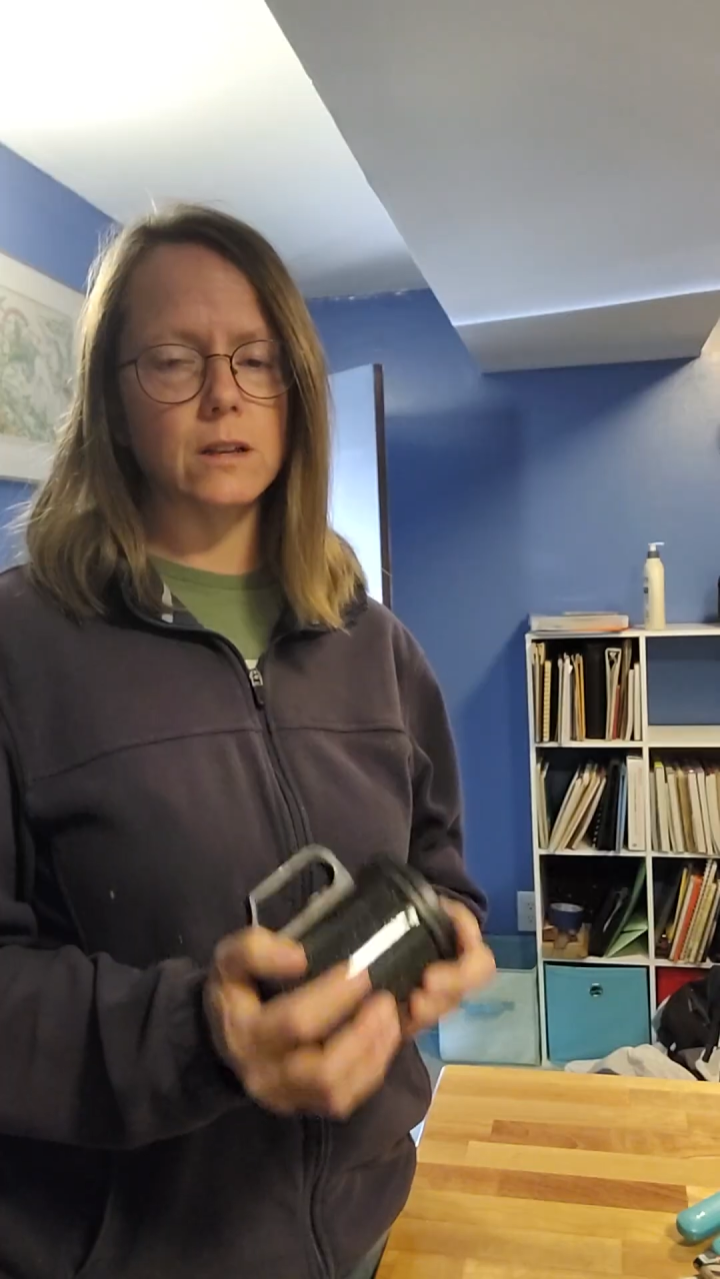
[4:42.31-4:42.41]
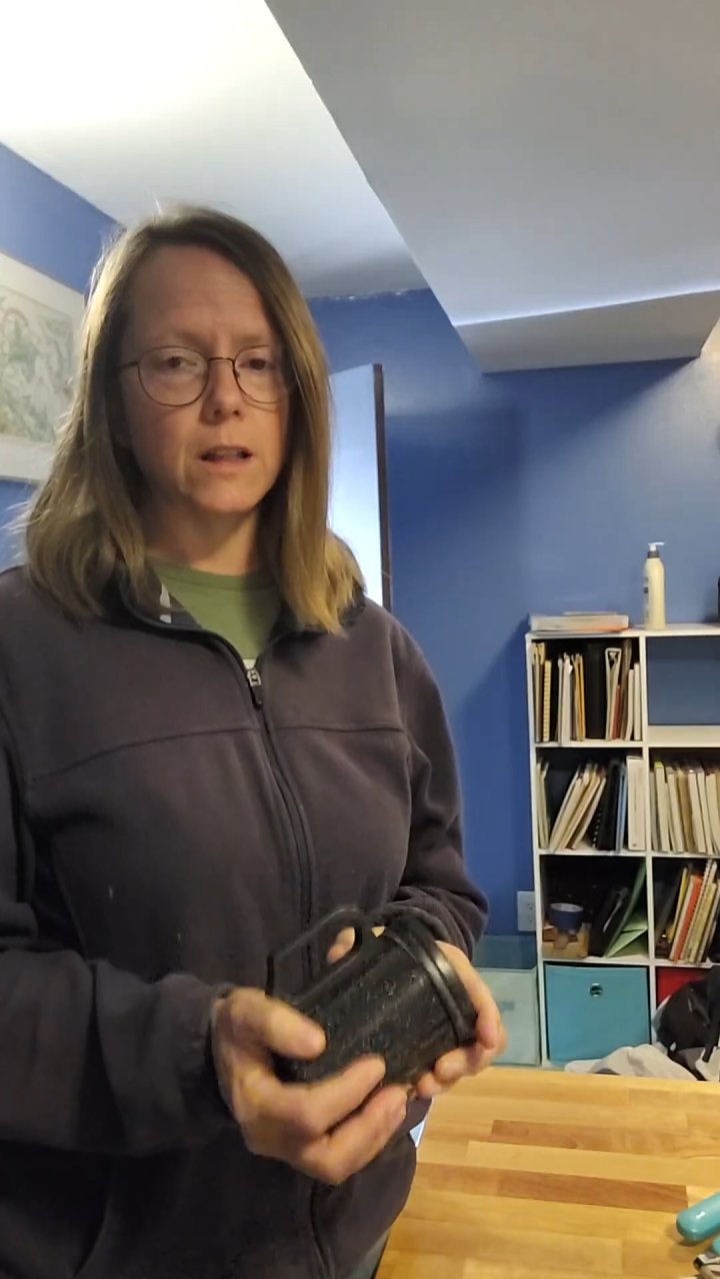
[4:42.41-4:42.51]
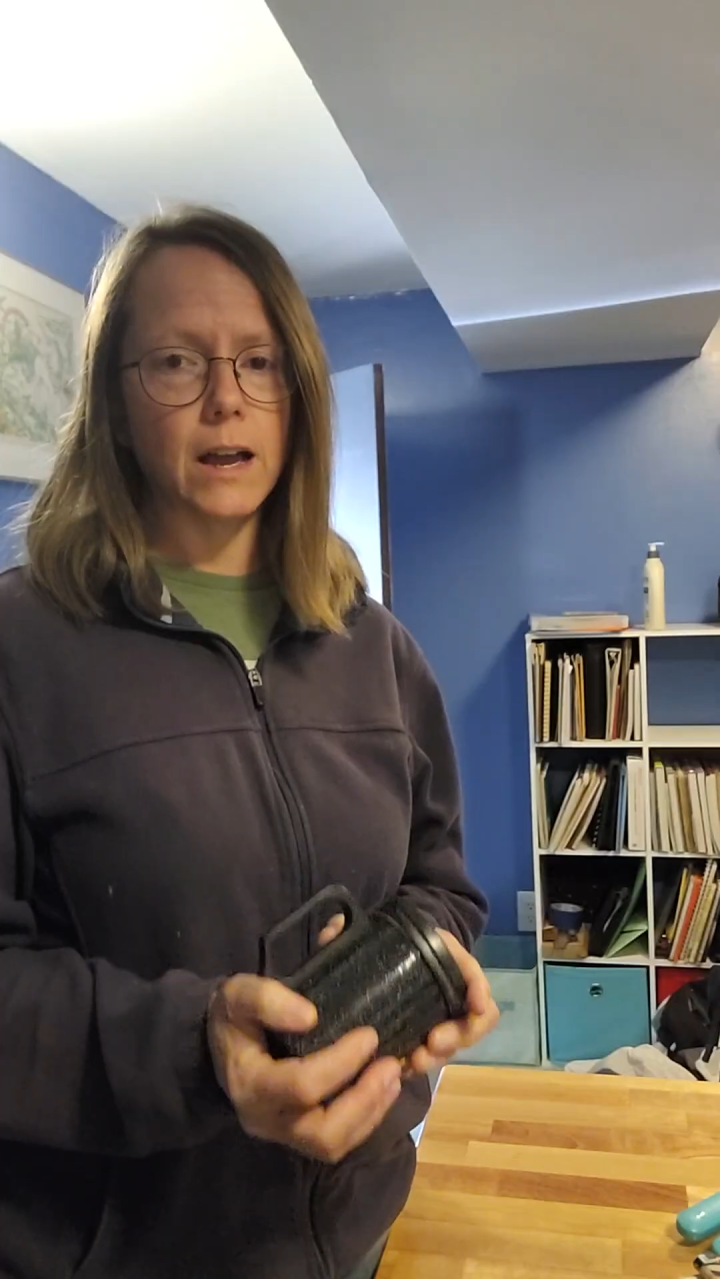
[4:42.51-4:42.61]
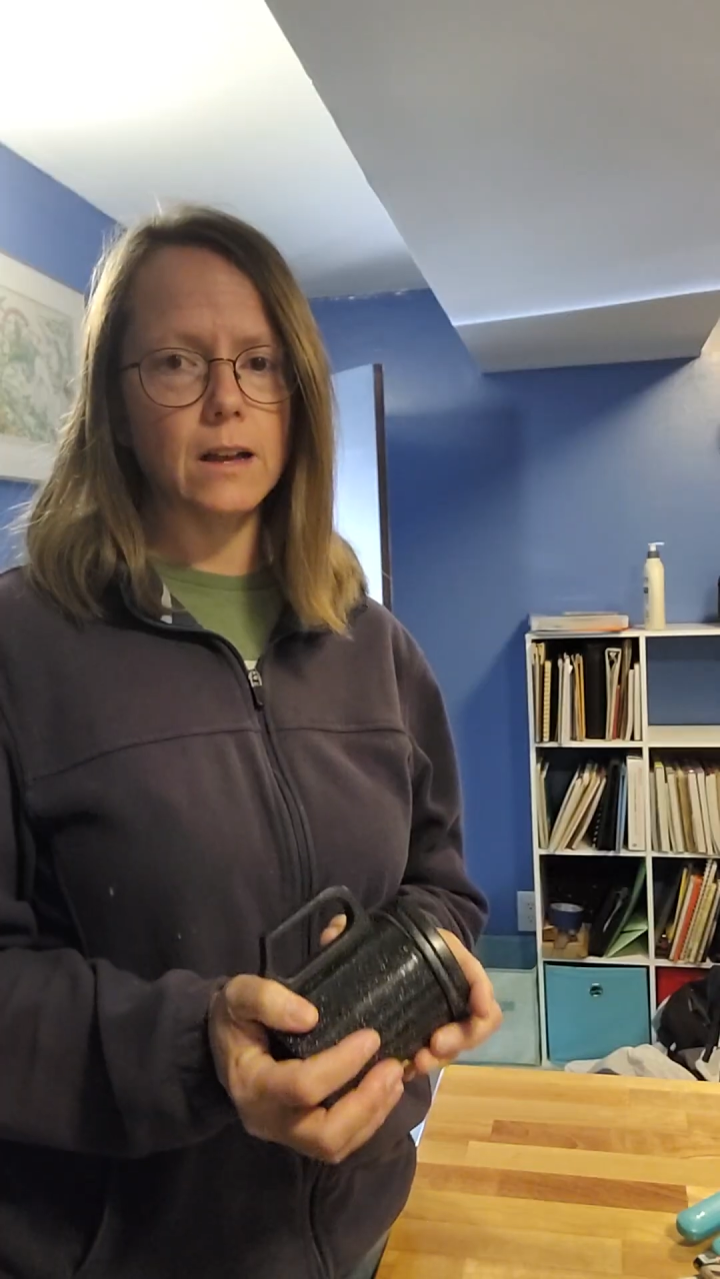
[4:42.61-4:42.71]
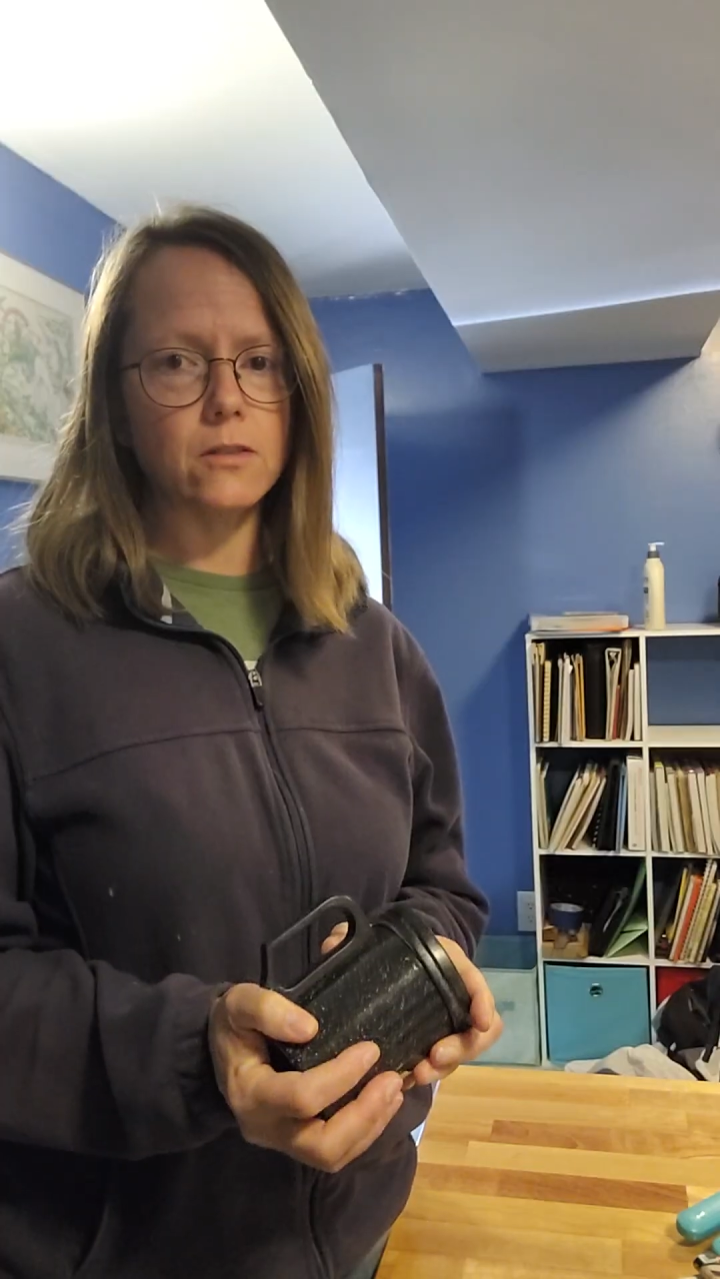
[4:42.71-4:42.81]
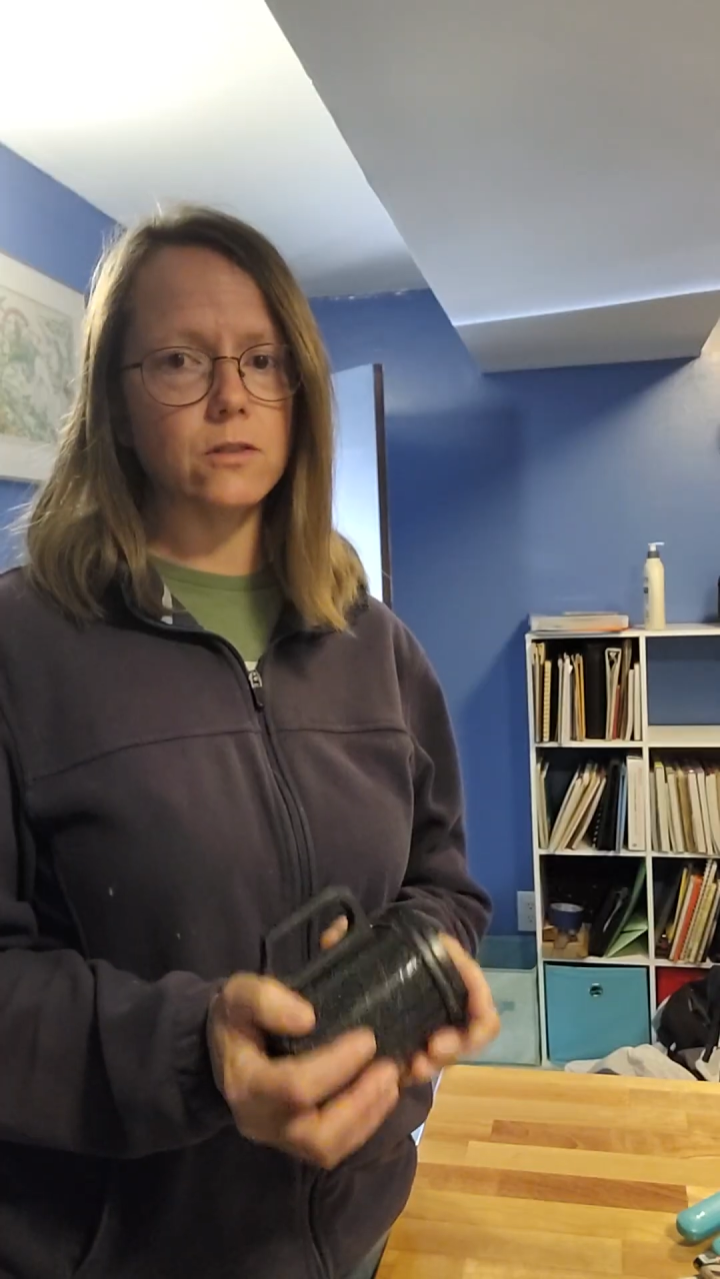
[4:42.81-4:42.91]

glass,